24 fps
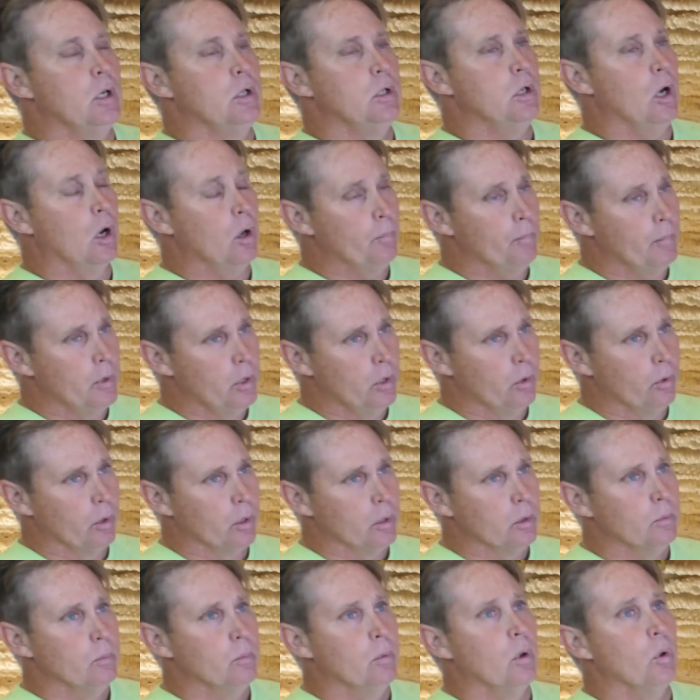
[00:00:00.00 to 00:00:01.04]
Goat
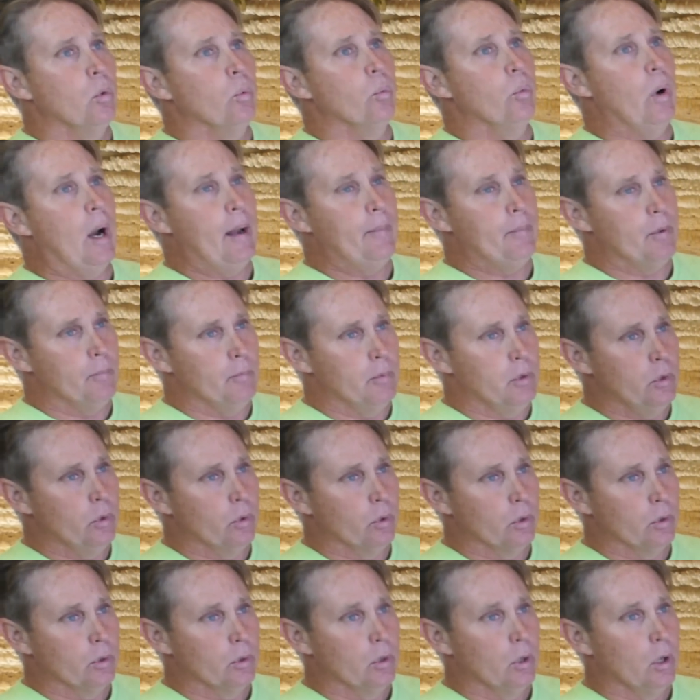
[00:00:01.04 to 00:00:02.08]
manure, rabbit
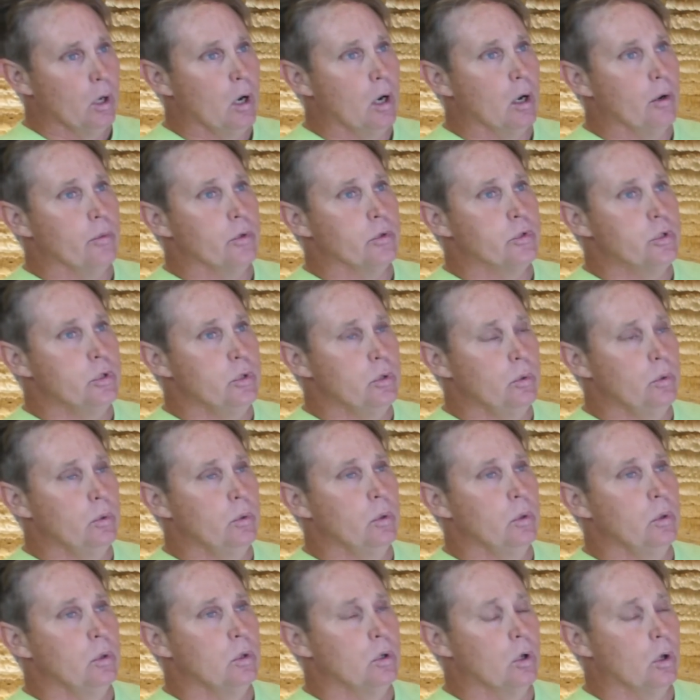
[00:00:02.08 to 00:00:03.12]
manure are the two
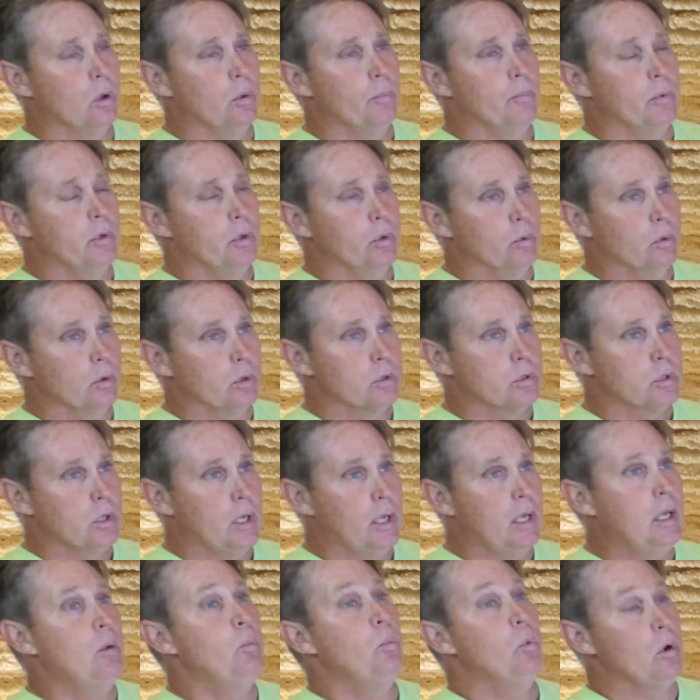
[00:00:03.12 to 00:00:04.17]
cold manures,
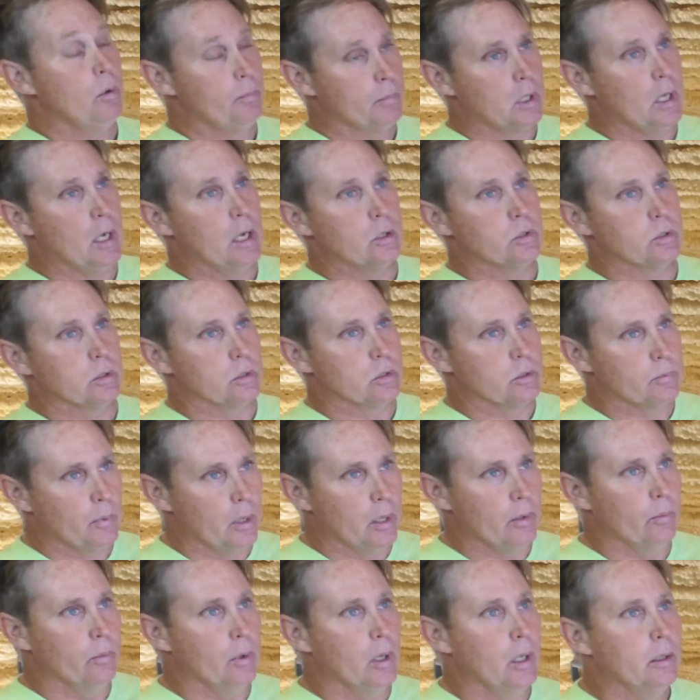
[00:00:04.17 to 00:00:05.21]
and worm castings,
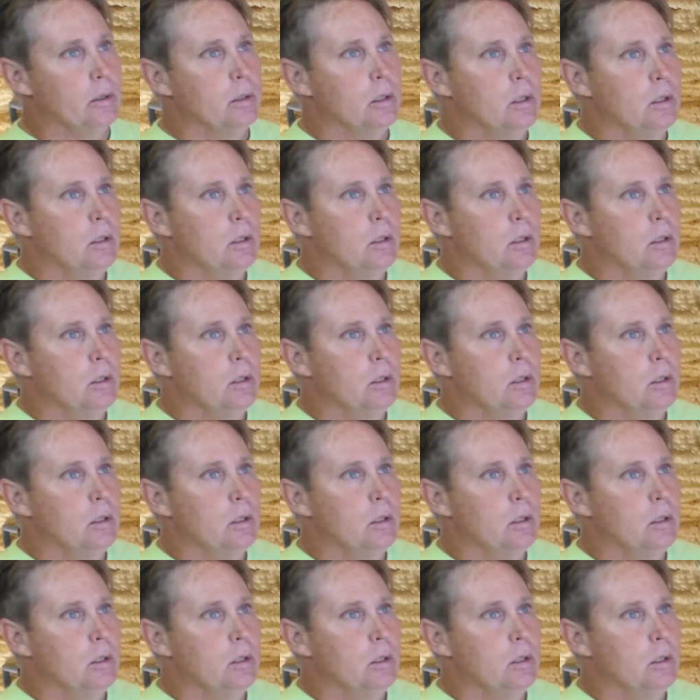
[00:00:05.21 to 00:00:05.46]
by the way.